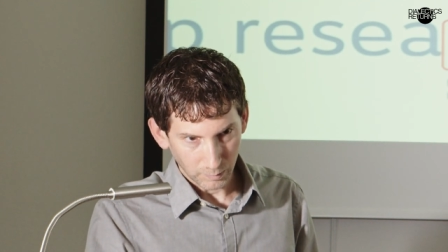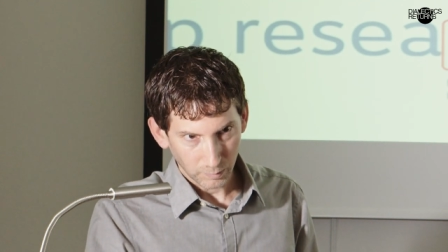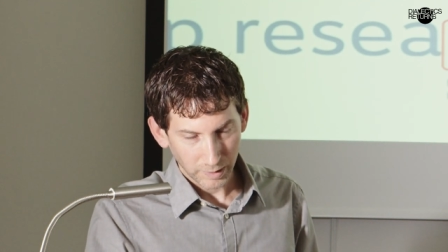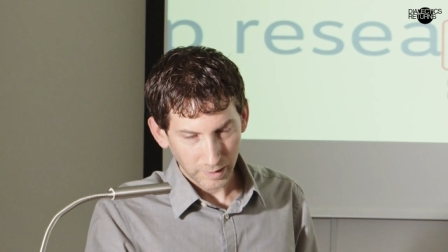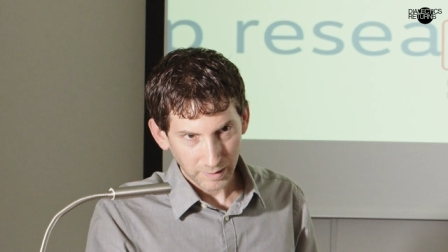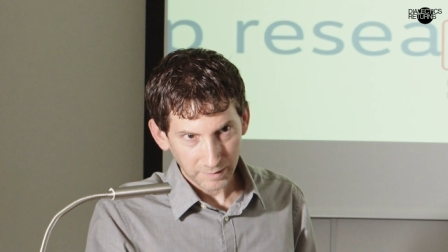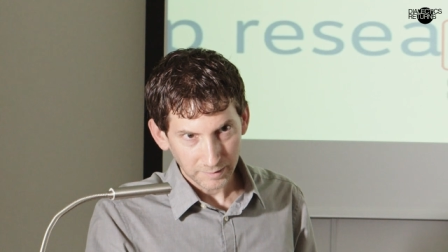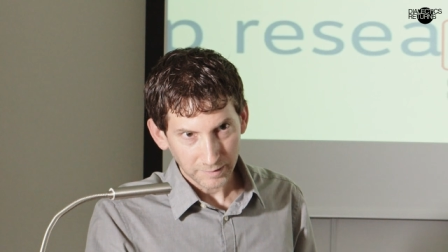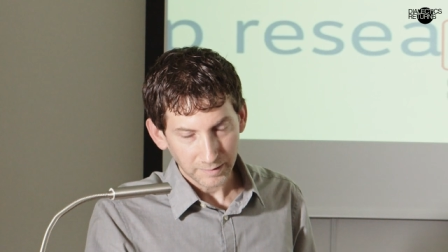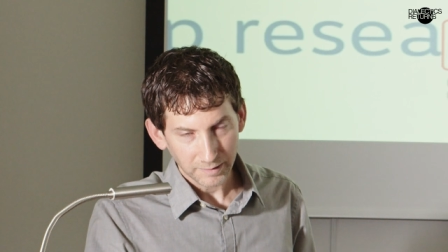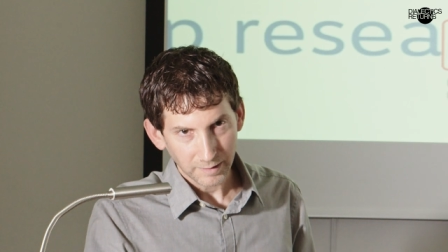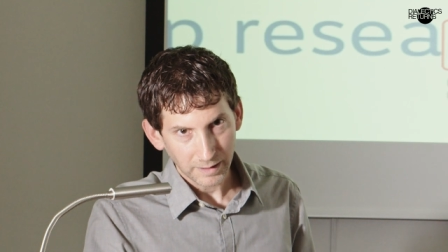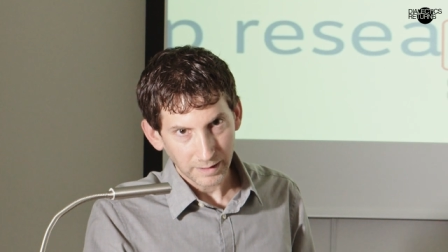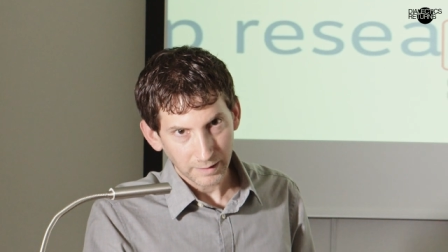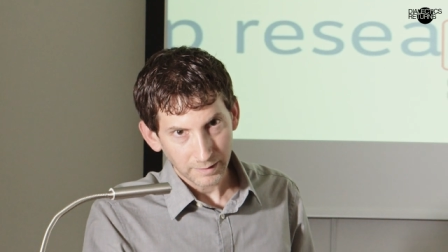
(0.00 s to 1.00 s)
whereas
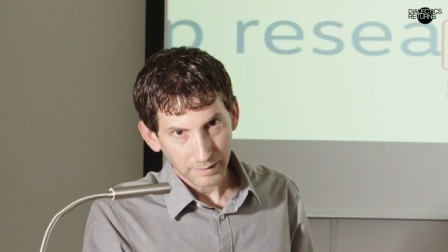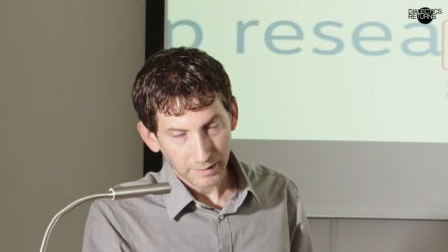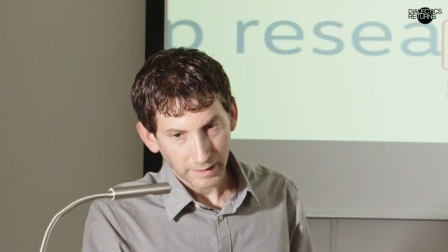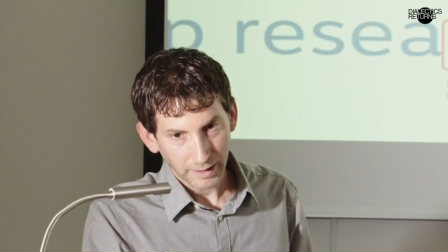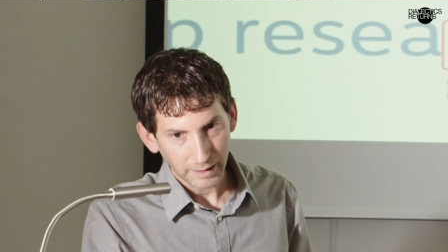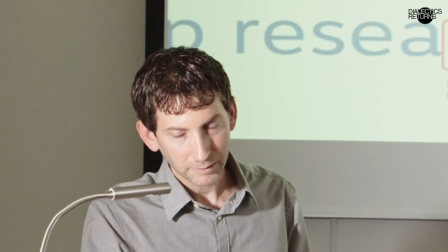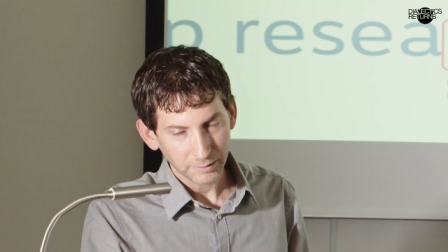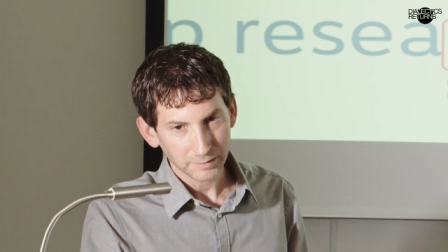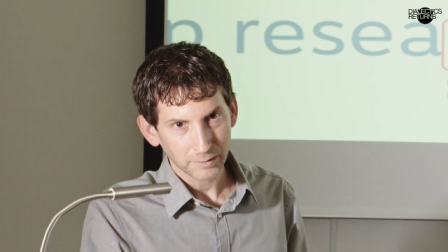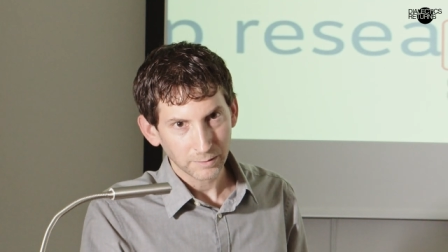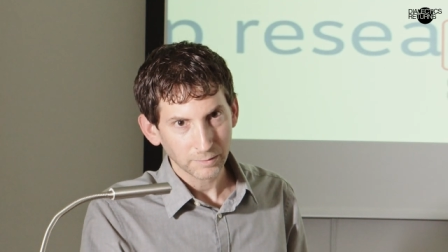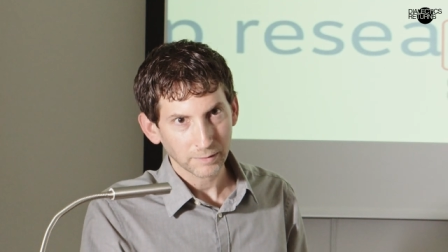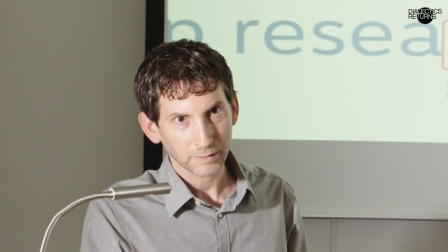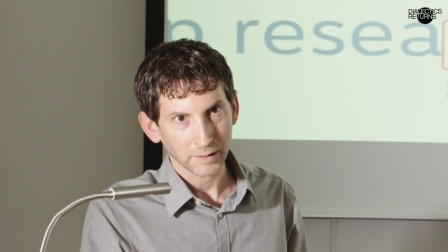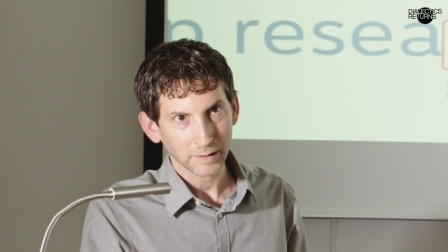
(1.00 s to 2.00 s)
in Hegel's
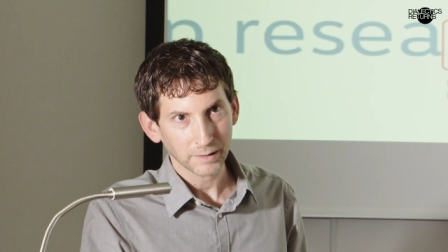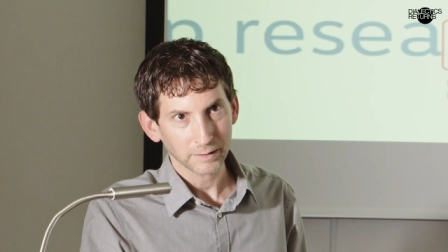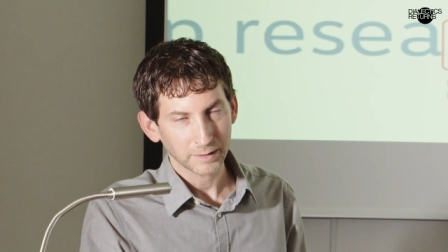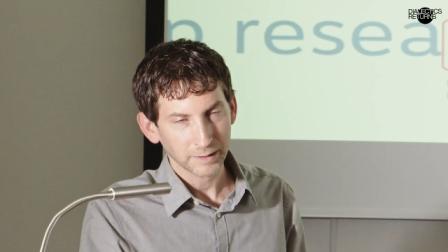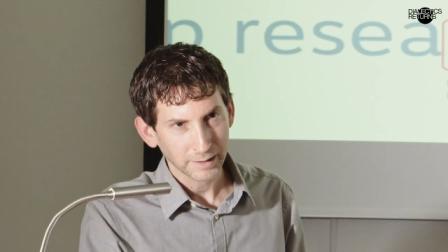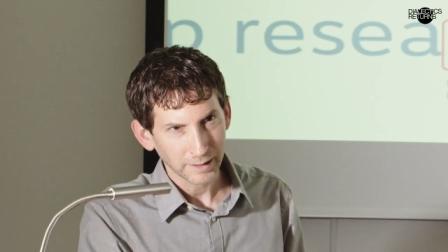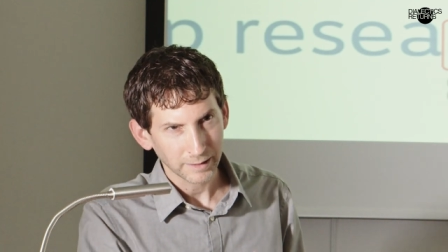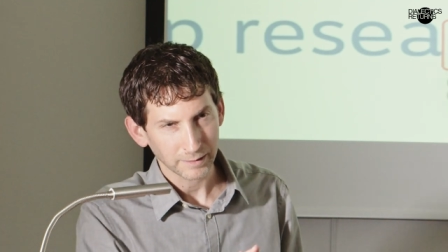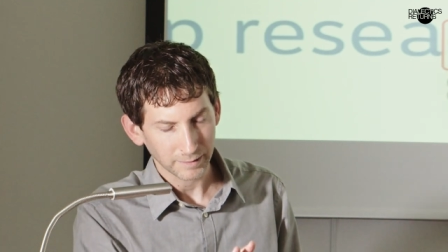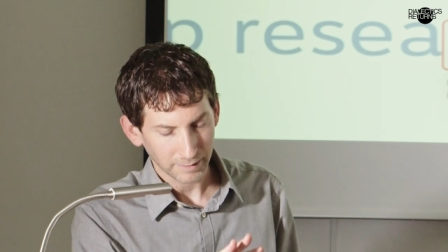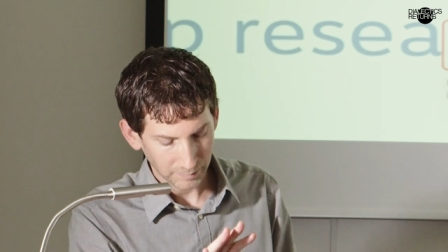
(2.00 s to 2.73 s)
own thought, and again,